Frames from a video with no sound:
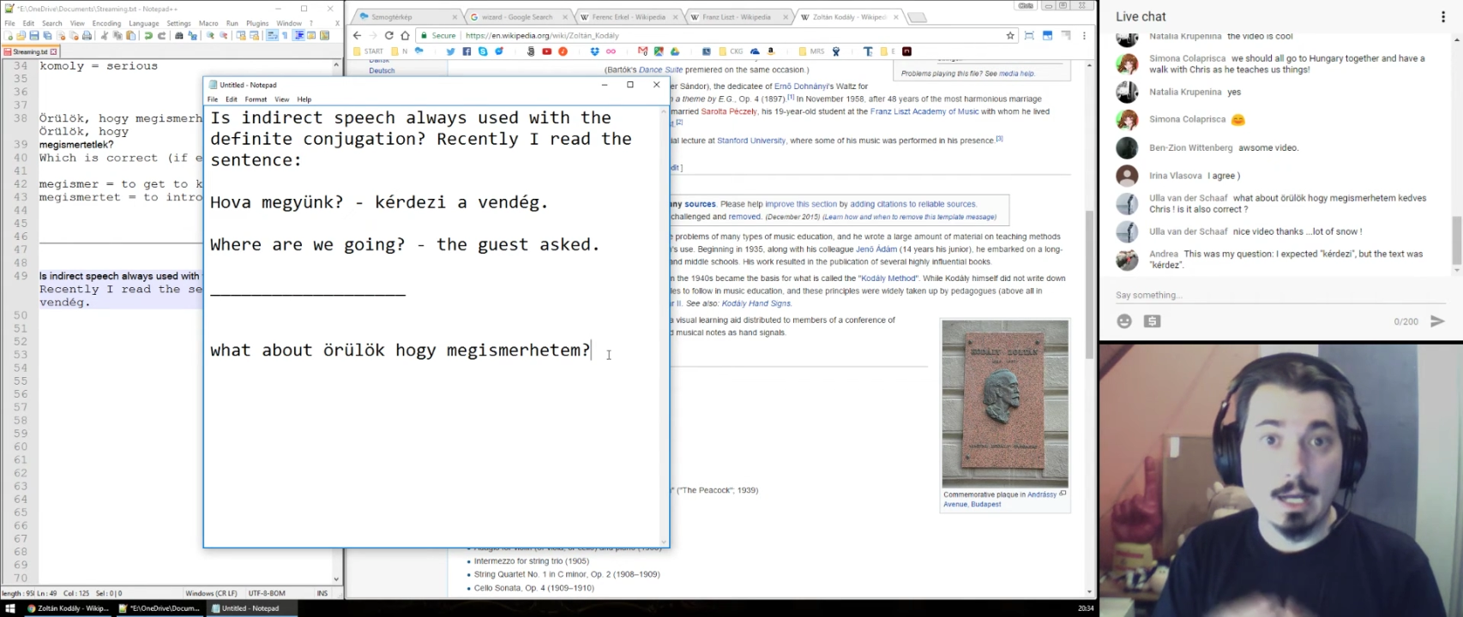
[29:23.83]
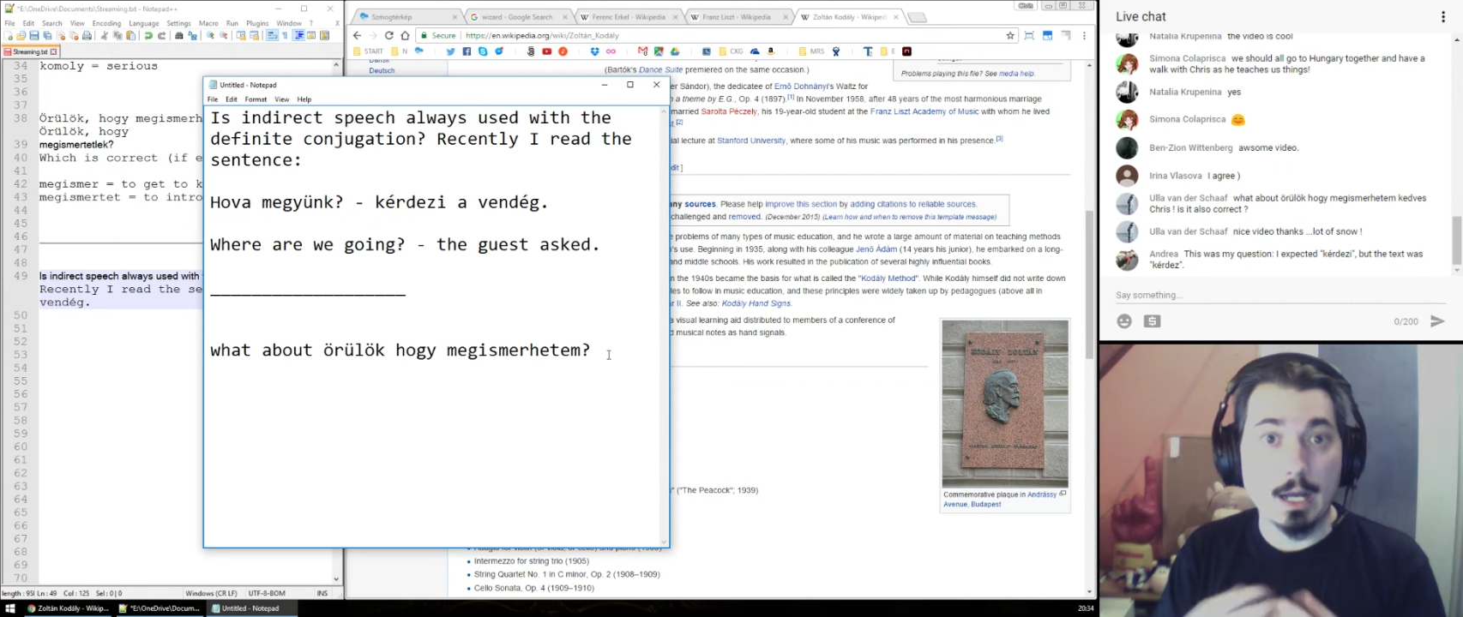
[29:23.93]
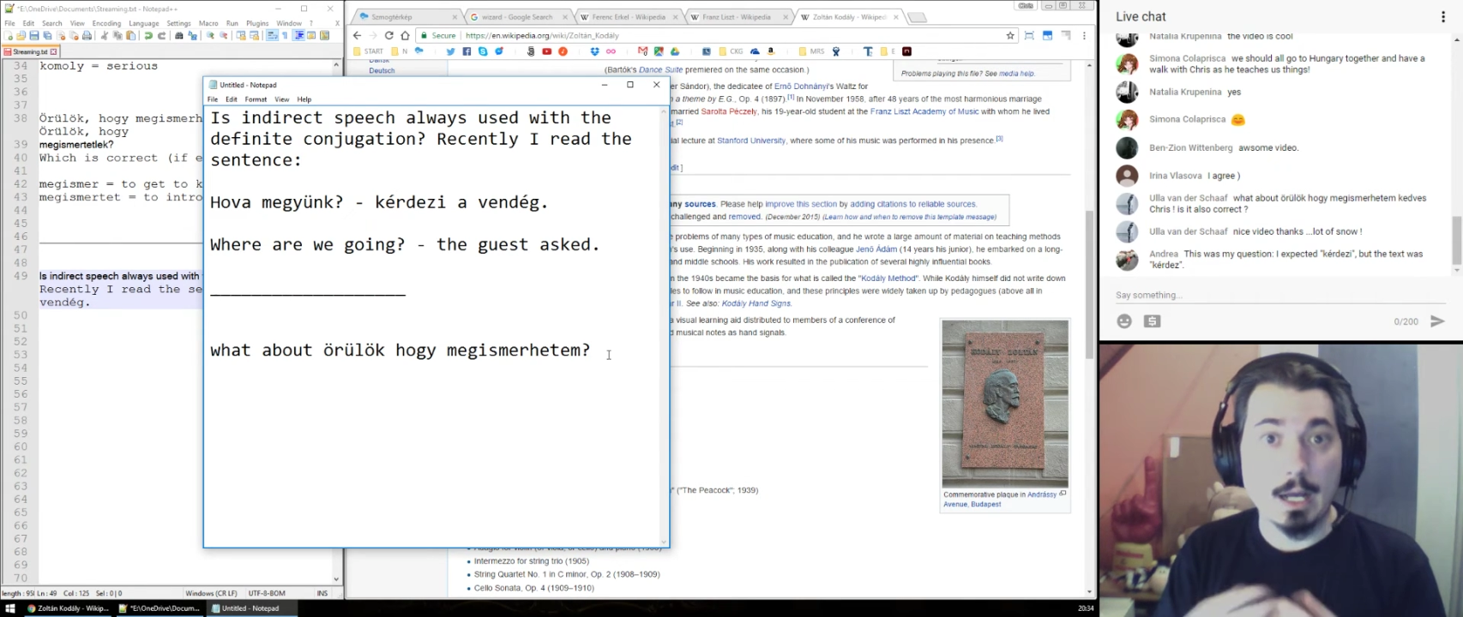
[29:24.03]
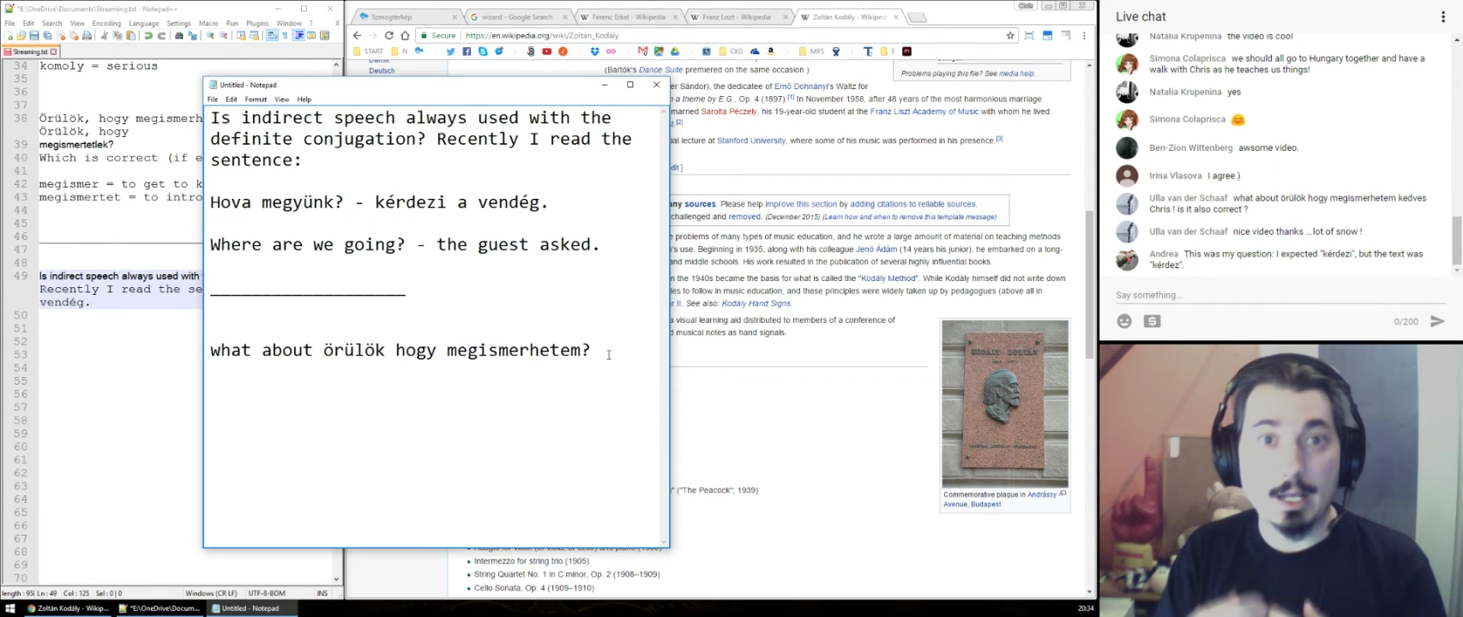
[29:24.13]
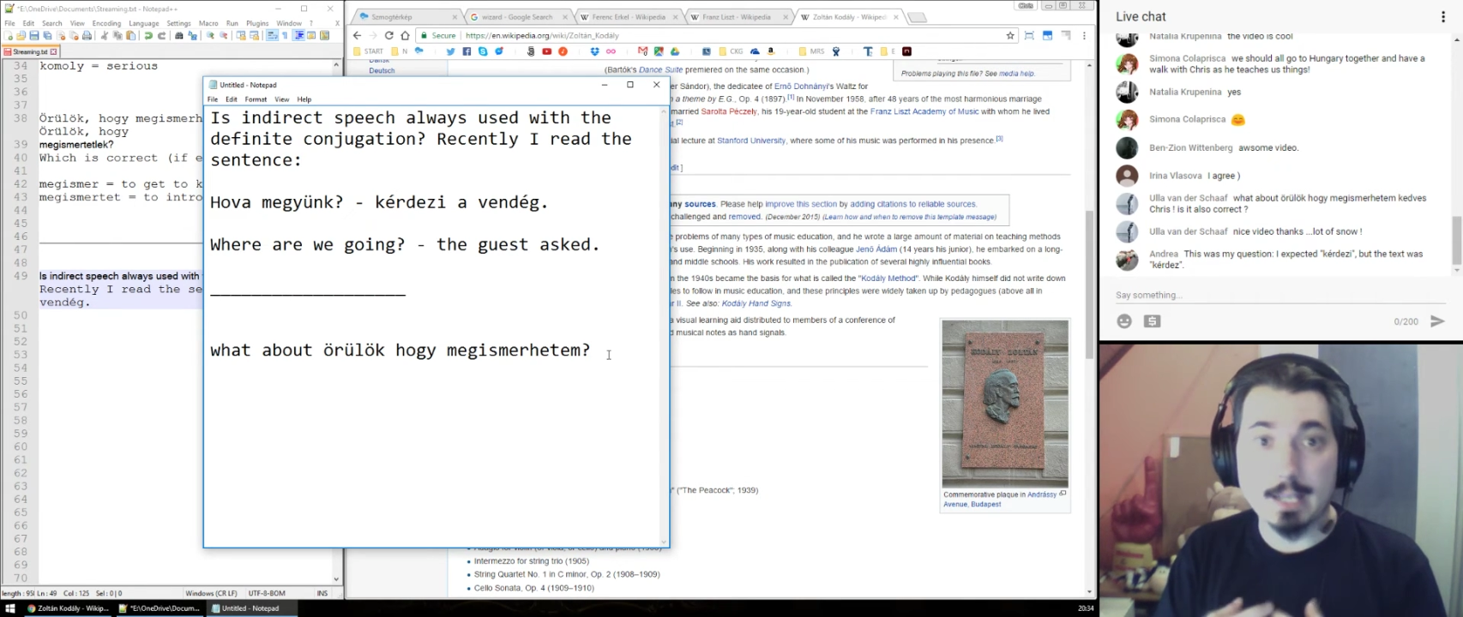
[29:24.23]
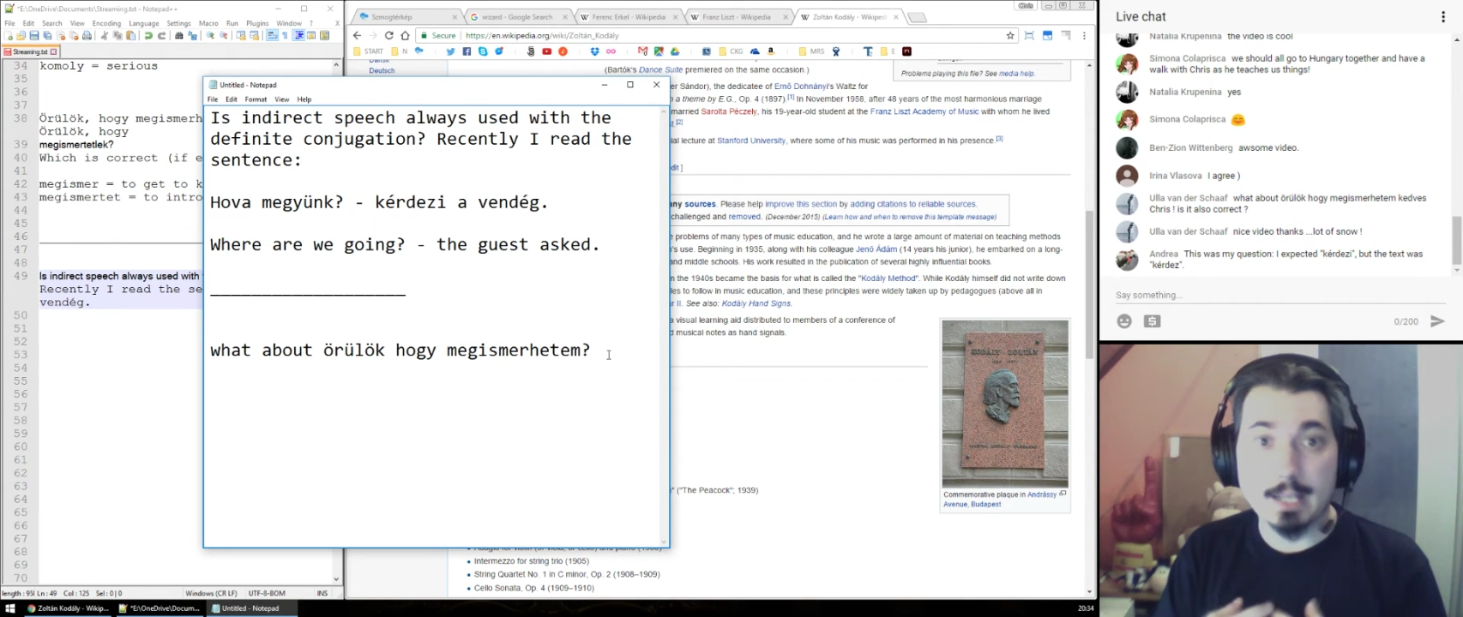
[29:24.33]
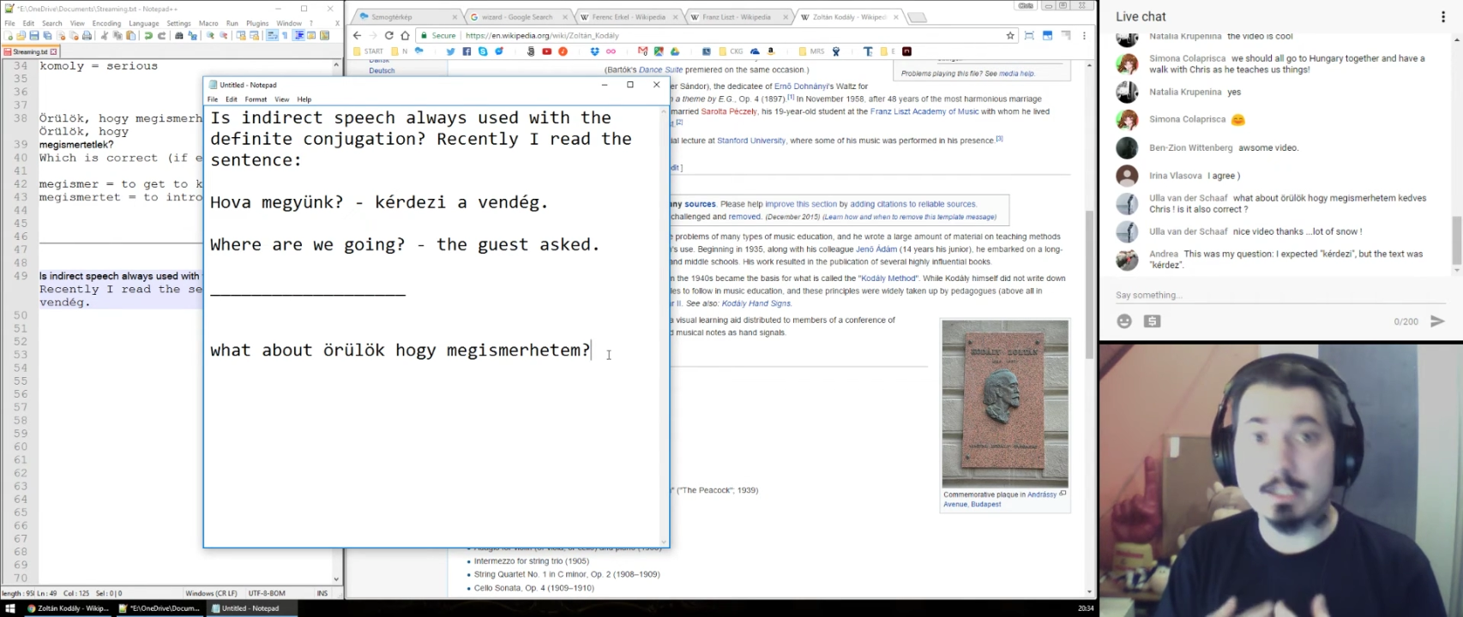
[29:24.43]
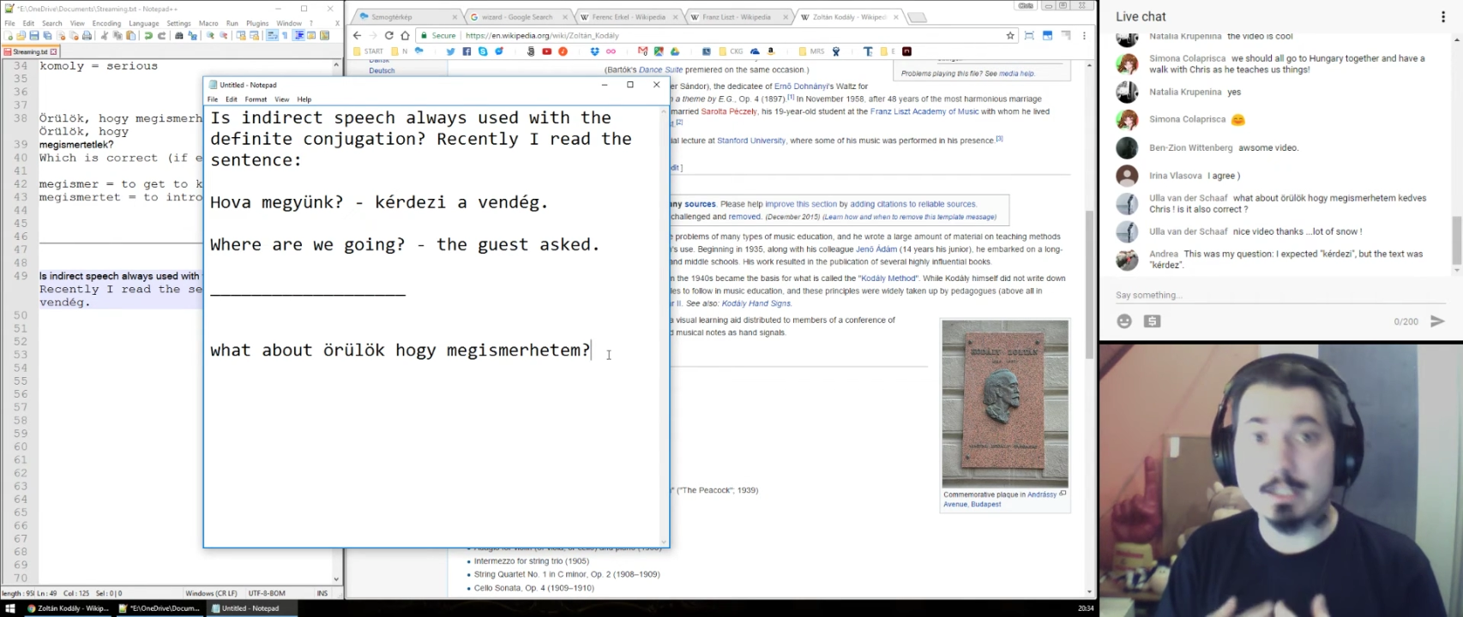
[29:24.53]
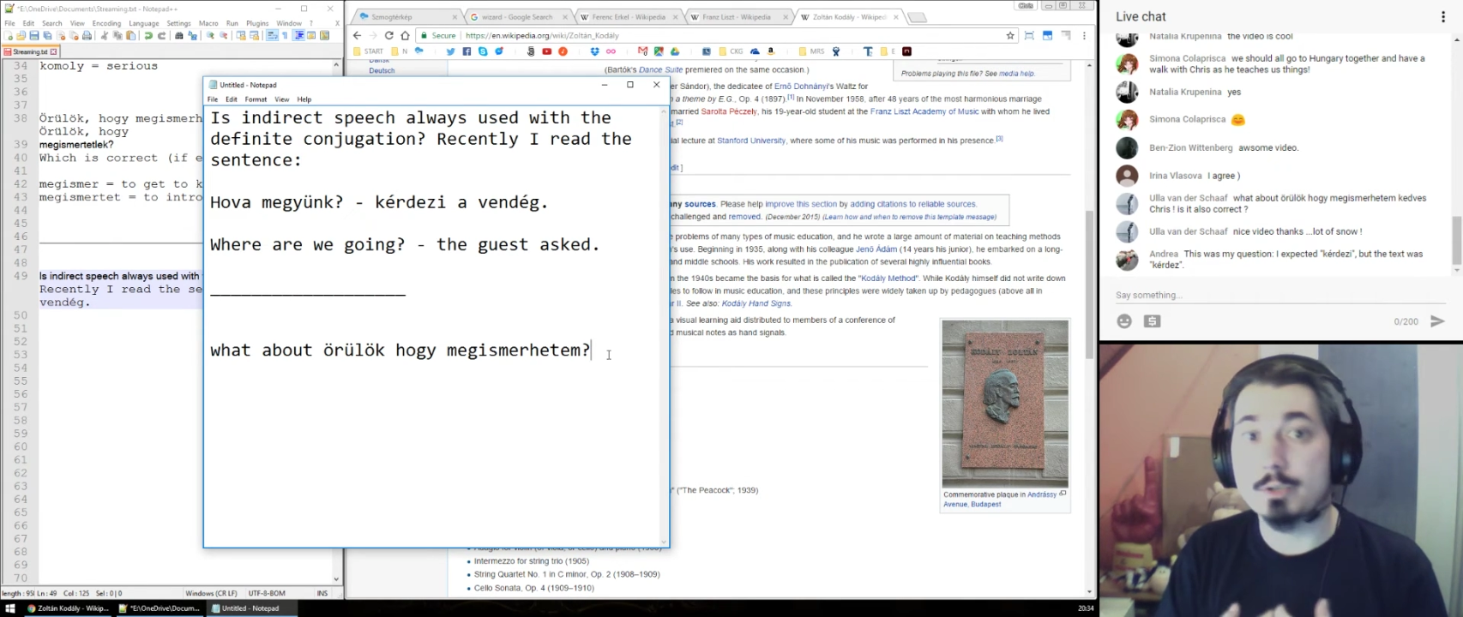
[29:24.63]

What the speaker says: getting to know